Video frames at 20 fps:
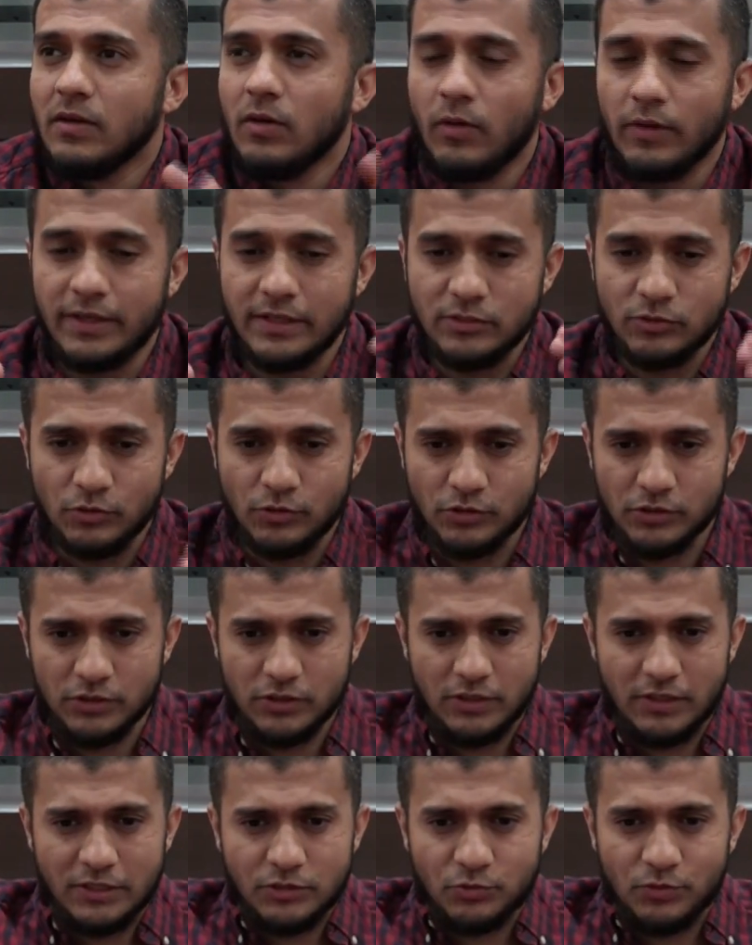Okay, so you're
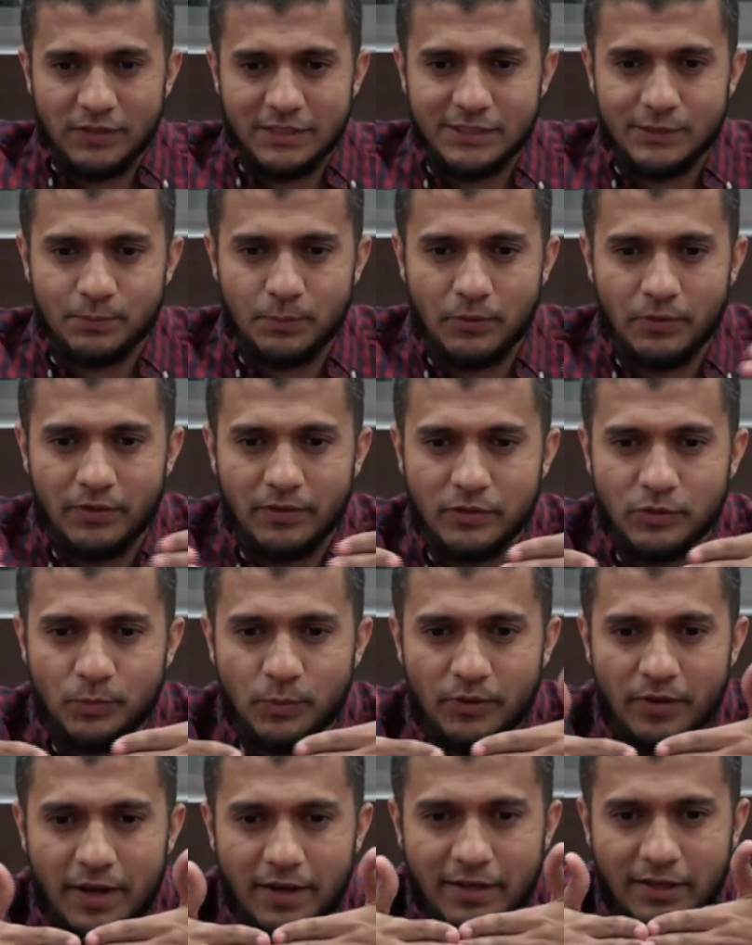literally
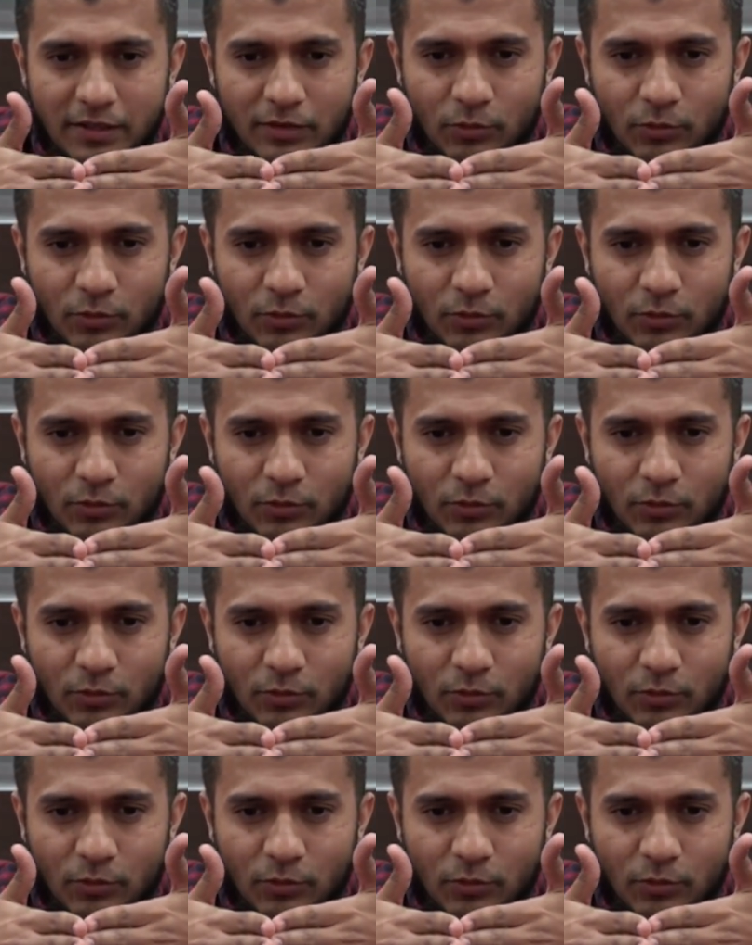spearheading